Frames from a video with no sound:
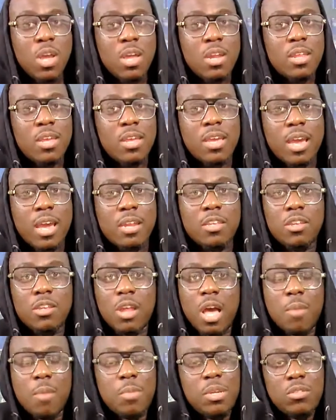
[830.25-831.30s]
They can, you know
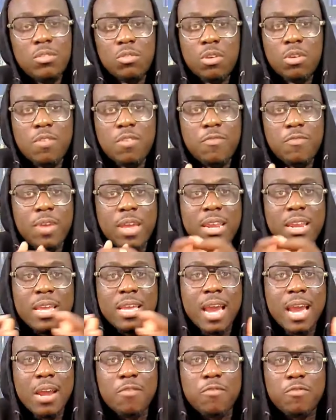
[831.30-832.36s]
what I mean? So if any
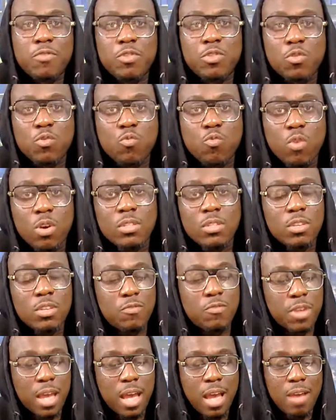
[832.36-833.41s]
kind of food you want, if
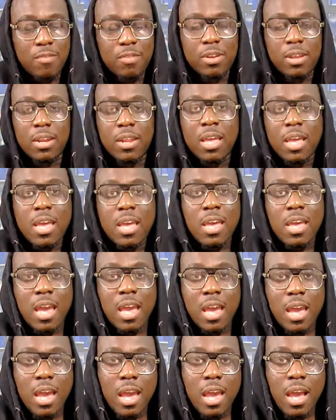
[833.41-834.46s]
you're having
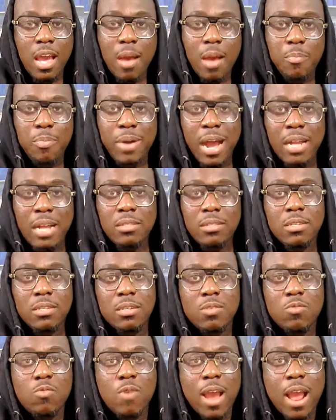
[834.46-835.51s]
a
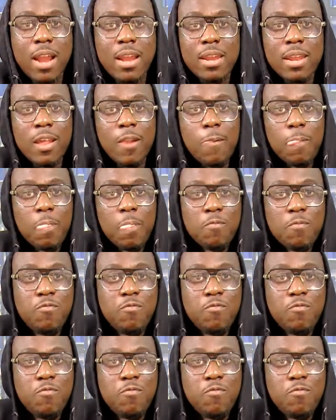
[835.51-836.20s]
party, wedding,